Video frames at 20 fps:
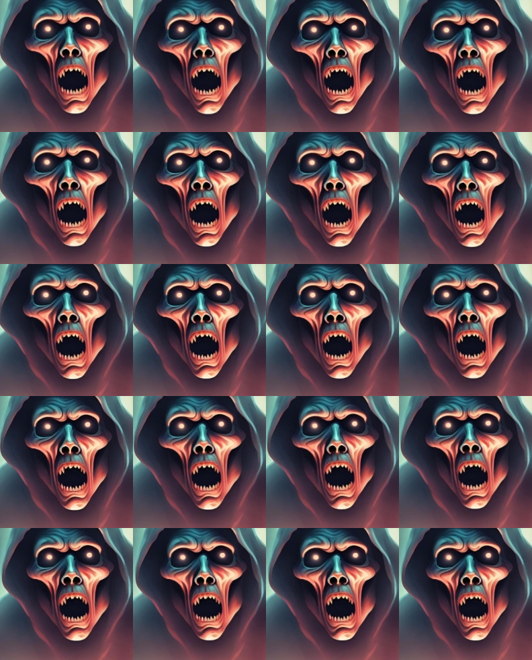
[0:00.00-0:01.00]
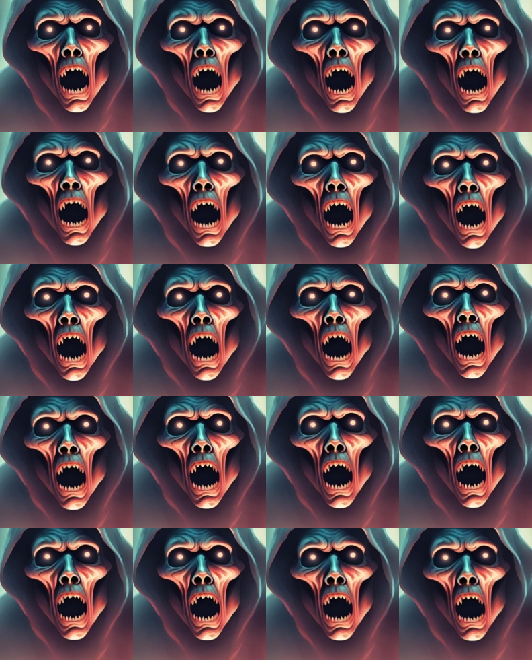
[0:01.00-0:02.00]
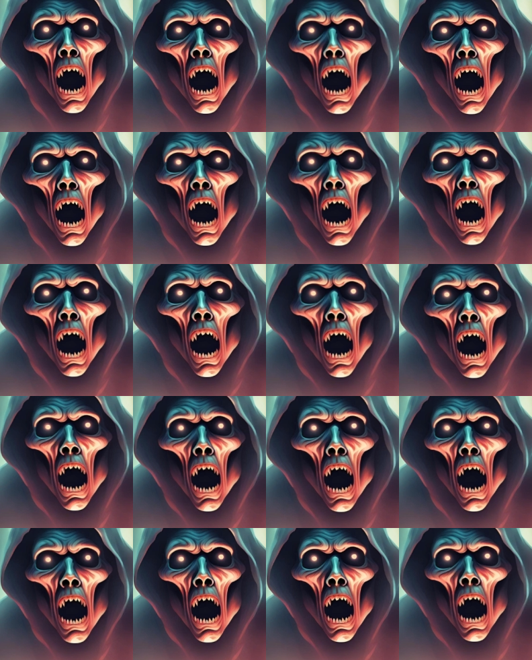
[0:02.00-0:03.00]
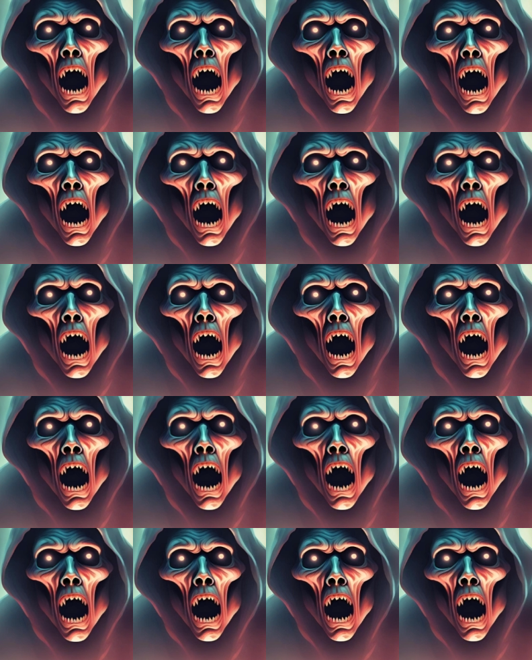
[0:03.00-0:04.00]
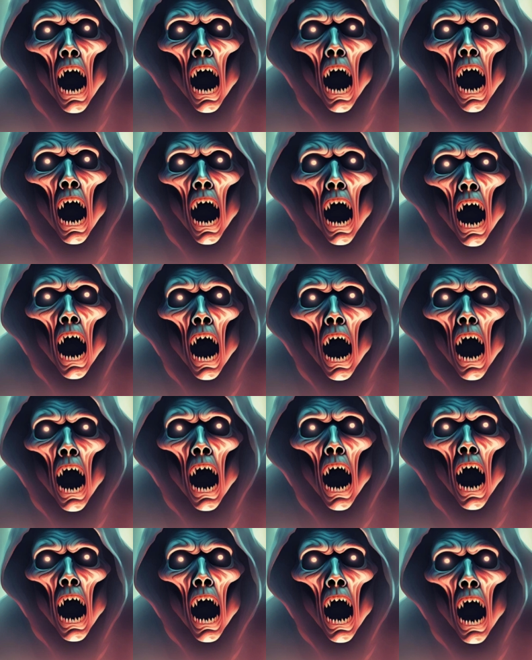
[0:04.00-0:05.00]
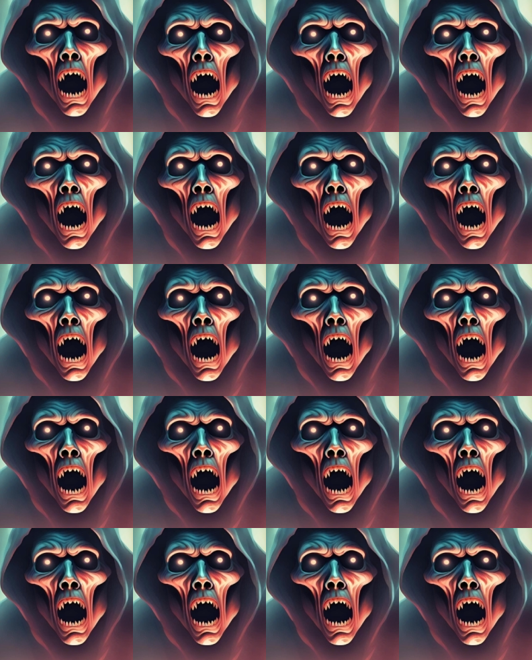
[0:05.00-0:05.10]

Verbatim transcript: Please, do something for him, she begged. The fellow laughed brutally.